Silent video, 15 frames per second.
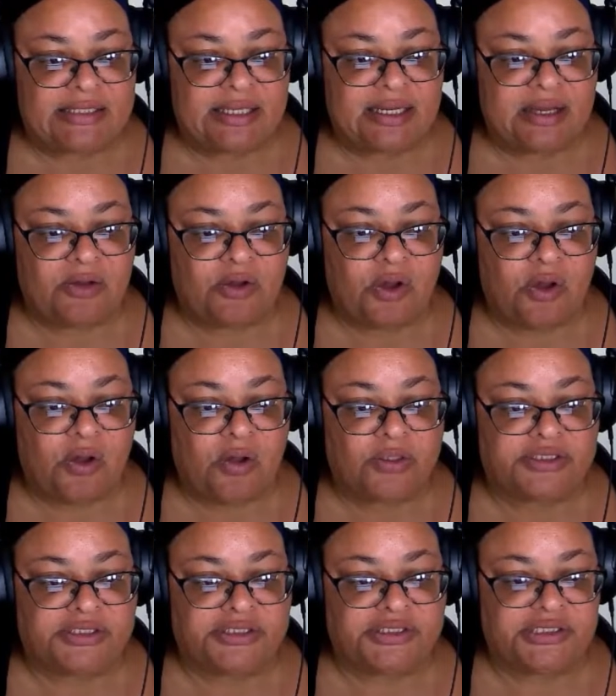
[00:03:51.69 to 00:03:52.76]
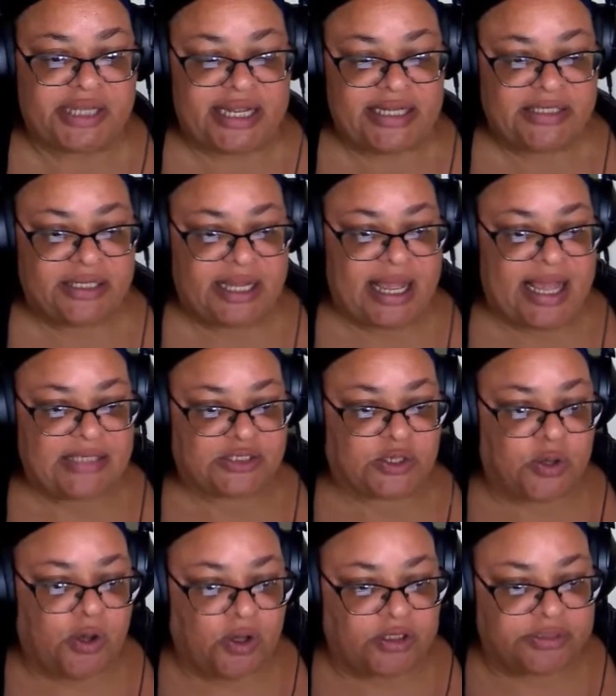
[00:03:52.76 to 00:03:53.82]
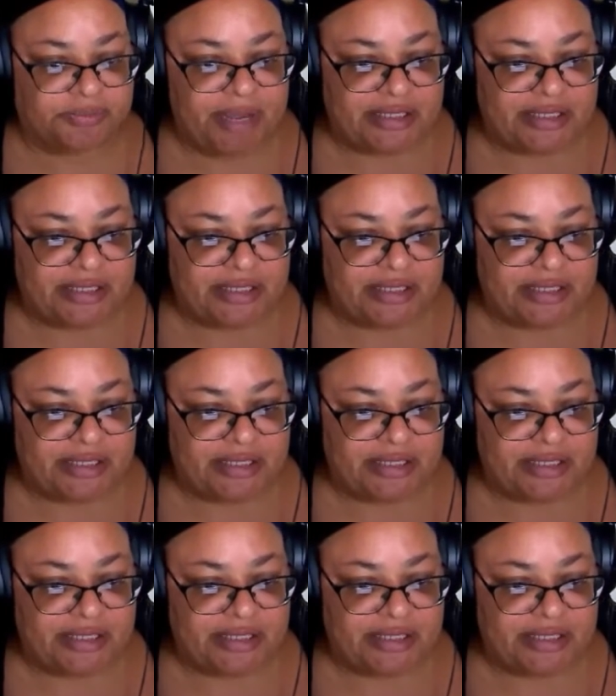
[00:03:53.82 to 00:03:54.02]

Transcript: caused major